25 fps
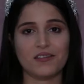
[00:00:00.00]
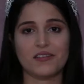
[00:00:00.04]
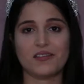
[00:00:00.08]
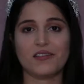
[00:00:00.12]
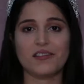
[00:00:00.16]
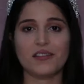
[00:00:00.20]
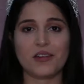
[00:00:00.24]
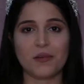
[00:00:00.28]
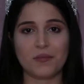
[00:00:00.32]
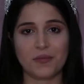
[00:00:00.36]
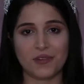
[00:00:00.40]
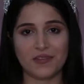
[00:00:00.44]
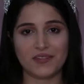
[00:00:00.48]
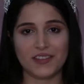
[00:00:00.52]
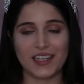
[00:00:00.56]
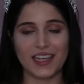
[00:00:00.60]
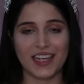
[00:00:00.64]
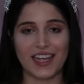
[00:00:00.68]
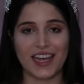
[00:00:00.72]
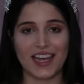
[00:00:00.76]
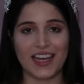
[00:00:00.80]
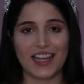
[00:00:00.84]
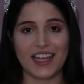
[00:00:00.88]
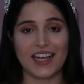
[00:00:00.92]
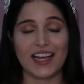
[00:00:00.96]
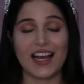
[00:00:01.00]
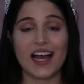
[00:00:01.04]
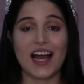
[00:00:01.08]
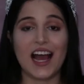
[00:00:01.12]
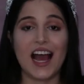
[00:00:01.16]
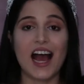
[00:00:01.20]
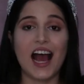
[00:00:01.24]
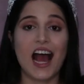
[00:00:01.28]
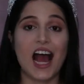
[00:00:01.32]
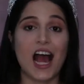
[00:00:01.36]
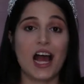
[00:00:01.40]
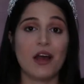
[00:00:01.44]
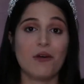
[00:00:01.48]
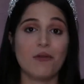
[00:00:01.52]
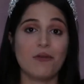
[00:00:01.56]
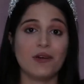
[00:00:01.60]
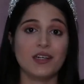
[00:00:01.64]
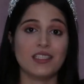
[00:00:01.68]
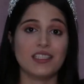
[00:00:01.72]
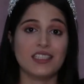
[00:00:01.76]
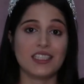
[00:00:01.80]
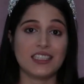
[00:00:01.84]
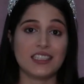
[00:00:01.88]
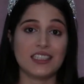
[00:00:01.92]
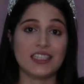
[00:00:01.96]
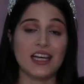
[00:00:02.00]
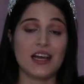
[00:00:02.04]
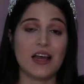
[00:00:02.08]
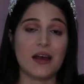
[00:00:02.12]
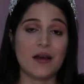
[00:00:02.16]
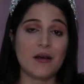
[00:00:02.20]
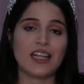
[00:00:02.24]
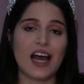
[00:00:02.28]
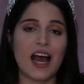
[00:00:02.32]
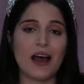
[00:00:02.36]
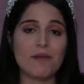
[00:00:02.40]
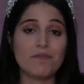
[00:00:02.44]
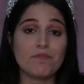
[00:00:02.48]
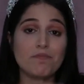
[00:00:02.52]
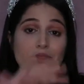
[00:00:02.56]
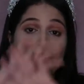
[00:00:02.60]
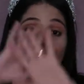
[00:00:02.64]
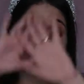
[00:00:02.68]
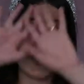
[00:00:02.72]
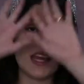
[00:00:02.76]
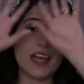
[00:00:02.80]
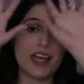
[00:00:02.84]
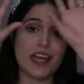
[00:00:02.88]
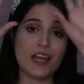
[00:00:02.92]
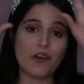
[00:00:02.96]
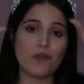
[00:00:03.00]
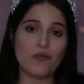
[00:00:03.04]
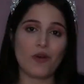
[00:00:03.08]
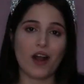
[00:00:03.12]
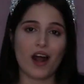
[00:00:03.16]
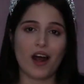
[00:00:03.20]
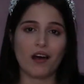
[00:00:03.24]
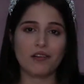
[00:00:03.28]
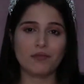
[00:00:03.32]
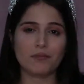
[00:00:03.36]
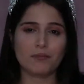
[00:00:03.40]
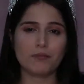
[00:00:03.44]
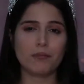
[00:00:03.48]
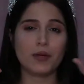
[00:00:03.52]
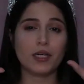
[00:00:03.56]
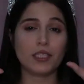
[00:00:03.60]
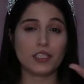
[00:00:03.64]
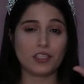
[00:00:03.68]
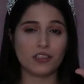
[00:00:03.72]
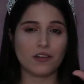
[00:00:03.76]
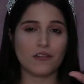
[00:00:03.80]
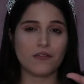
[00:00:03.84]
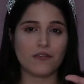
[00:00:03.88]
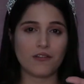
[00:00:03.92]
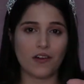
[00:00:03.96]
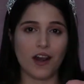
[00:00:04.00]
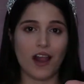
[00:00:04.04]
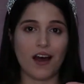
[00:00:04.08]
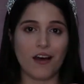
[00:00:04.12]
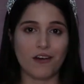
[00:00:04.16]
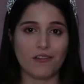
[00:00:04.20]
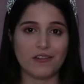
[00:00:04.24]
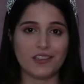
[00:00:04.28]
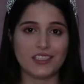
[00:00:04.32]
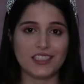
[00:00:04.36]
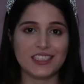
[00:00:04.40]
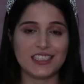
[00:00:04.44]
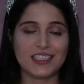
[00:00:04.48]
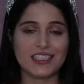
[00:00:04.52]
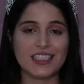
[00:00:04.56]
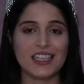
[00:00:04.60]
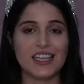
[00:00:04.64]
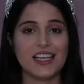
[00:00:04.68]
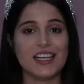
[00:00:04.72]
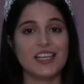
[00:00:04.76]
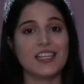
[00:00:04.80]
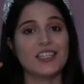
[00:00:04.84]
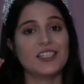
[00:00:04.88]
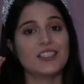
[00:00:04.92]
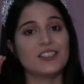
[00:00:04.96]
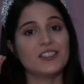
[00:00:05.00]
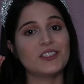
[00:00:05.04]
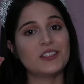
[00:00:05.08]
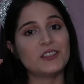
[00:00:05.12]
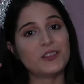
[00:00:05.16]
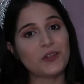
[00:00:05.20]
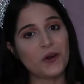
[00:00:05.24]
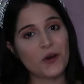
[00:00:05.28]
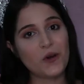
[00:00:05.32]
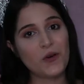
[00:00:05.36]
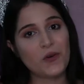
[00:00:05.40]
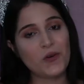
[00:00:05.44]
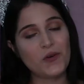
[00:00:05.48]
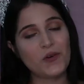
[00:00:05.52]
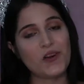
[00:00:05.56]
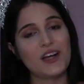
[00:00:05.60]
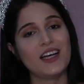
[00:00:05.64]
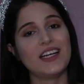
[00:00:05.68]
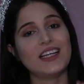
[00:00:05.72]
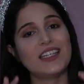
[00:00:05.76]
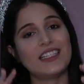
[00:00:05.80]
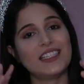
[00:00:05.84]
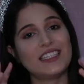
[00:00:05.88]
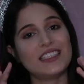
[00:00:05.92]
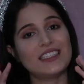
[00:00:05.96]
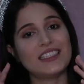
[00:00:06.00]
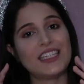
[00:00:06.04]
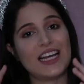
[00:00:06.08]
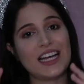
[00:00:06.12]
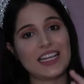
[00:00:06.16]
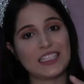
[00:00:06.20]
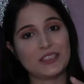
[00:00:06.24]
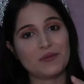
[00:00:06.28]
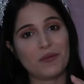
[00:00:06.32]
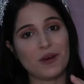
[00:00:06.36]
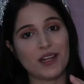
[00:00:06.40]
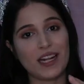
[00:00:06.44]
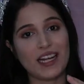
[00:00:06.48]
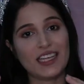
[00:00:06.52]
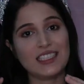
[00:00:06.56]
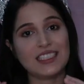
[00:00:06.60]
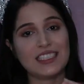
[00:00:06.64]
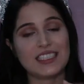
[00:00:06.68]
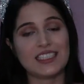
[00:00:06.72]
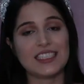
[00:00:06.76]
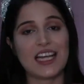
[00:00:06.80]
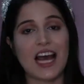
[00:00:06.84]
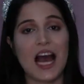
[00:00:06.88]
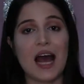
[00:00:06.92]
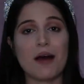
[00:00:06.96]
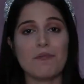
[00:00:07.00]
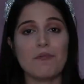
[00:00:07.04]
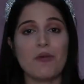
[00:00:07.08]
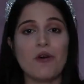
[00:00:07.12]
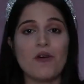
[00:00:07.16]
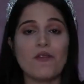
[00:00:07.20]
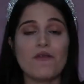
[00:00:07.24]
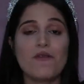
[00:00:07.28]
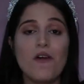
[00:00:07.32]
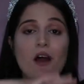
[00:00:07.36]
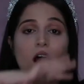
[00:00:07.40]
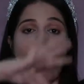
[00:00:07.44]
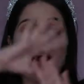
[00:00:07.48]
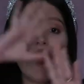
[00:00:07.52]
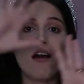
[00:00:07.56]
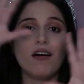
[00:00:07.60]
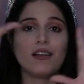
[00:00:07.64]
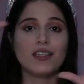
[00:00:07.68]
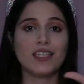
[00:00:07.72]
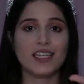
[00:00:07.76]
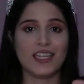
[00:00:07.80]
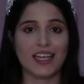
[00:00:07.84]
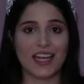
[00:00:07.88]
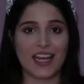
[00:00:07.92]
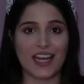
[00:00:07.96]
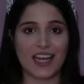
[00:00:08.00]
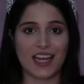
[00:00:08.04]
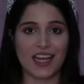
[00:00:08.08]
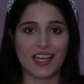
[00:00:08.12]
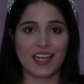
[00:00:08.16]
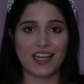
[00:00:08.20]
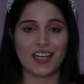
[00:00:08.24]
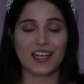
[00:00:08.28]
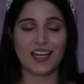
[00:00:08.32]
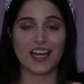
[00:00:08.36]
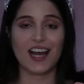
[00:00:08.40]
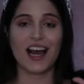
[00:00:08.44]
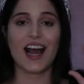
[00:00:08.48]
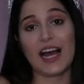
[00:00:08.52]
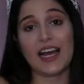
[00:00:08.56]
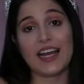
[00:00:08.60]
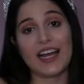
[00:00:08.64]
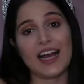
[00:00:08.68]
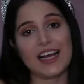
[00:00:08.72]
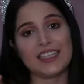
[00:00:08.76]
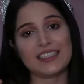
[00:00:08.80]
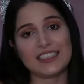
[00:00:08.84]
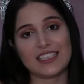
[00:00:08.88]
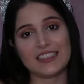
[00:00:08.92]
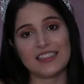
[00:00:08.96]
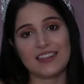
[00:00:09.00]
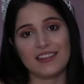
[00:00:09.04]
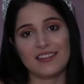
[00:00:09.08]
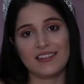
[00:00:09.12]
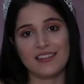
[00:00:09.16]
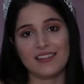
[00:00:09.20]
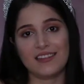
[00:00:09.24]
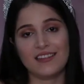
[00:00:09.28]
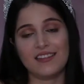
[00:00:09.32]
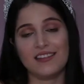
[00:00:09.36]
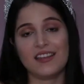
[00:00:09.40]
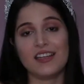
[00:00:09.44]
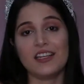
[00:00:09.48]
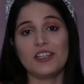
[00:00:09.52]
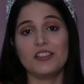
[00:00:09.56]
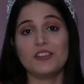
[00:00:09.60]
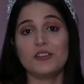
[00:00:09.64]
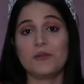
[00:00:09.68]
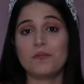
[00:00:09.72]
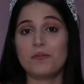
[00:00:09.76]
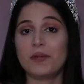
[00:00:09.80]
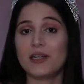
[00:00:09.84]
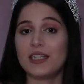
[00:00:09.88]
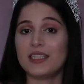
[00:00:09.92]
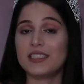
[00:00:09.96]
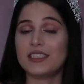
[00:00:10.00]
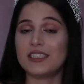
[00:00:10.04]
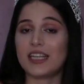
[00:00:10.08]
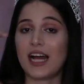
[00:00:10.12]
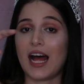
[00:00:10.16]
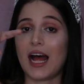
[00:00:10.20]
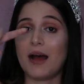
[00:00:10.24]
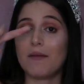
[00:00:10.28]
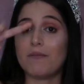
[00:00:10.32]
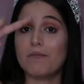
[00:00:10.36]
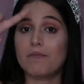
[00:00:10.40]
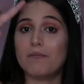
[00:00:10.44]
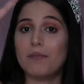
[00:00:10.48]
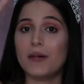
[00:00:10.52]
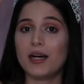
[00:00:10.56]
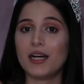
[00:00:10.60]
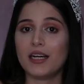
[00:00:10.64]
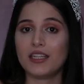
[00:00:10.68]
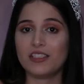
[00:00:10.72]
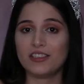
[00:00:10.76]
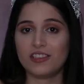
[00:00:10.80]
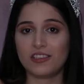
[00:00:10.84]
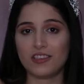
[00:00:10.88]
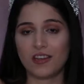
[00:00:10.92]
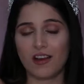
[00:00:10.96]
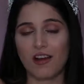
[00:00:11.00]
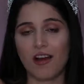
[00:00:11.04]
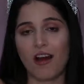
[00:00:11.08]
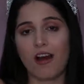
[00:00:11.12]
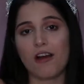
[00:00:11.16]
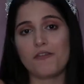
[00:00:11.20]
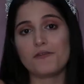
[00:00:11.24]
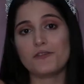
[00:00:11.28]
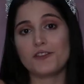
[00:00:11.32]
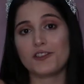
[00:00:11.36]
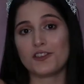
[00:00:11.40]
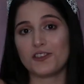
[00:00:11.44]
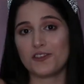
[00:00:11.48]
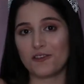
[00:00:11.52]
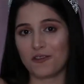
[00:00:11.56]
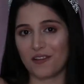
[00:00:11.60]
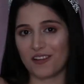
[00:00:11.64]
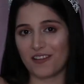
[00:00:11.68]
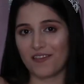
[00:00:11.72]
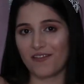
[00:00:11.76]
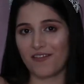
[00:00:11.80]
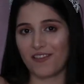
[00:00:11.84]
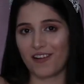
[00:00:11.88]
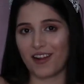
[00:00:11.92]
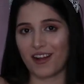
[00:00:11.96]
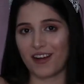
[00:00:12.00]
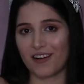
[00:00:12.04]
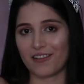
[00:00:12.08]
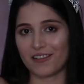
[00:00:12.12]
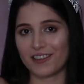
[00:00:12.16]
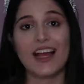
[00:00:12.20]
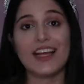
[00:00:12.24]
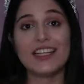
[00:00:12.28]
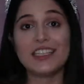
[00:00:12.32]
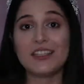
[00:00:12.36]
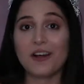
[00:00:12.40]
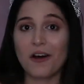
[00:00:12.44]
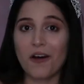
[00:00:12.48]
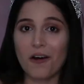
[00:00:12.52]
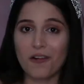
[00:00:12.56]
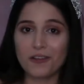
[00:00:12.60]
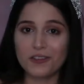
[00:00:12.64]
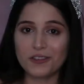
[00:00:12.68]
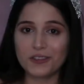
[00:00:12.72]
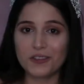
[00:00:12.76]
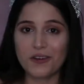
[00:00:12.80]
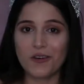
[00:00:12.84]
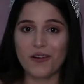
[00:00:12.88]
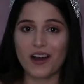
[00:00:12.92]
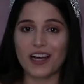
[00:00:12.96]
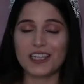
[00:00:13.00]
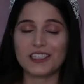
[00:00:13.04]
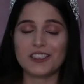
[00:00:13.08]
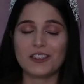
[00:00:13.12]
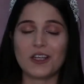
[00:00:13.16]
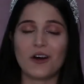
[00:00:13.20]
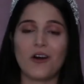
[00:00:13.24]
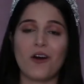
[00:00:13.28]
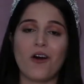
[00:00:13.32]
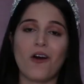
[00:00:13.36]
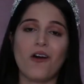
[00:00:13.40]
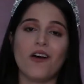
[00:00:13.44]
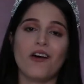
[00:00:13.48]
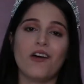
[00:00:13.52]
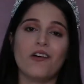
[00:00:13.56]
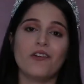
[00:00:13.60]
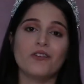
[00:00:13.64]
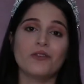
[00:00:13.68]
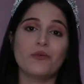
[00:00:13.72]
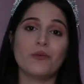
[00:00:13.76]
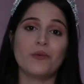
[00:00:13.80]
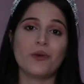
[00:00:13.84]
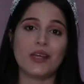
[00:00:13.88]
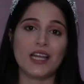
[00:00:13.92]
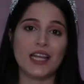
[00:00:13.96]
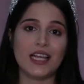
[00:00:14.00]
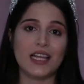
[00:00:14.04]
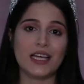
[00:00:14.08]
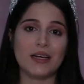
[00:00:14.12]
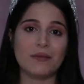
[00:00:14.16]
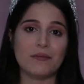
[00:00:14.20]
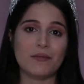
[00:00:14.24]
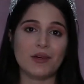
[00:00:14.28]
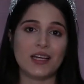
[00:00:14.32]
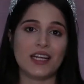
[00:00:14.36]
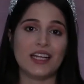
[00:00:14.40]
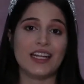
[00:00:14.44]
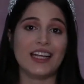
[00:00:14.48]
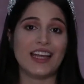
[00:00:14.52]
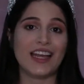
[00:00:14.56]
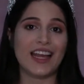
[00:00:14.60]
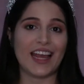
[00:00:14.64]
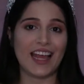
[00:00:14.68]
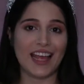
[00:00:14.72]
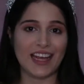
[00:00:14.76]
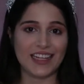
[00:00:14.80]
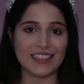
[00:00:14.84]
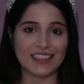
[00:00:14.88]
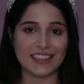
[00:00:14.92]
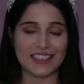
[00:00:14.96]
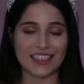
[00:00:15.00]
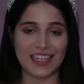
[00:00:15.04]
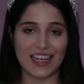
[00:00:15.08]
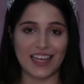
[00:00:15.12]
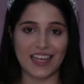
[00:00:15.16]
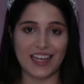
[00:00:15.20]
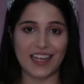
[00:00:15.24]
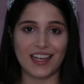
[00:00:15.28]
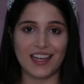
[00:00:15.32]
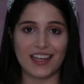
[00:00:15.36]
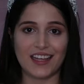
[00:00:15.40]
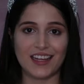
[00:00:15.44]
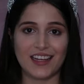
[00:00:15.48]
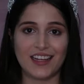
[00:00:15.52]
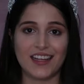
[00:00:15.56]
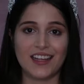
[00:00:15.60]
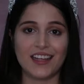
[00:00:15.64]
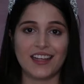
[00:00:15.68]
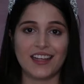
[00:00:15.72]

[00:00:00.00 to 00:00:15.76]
on the top of the cake. I wanted a big round bunch of flowers. So that's what I did. Above all the cake, I asked her to put a bunch of sugar flowers. And also I saw on William and Kate's cake